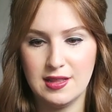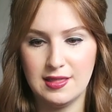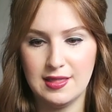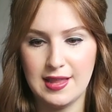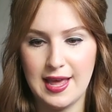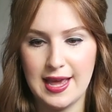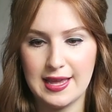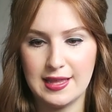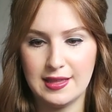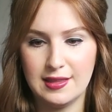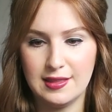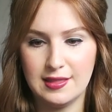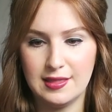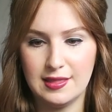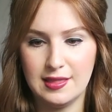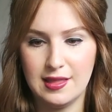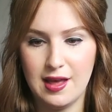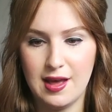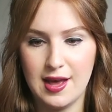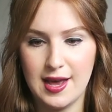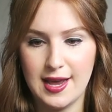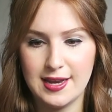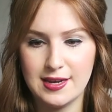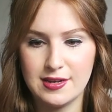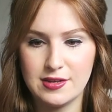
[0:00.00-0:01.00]
like
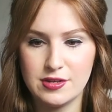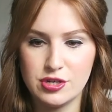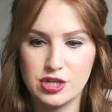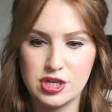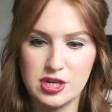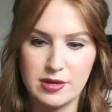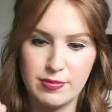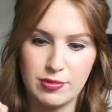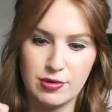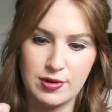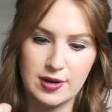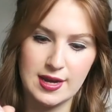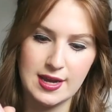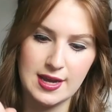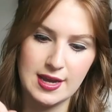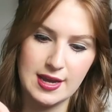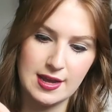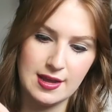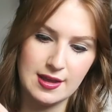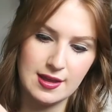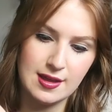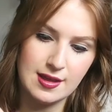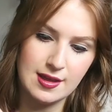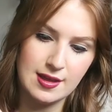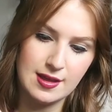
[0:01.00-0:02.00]
light
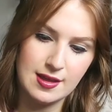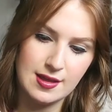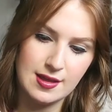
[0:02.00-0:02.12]
shimmery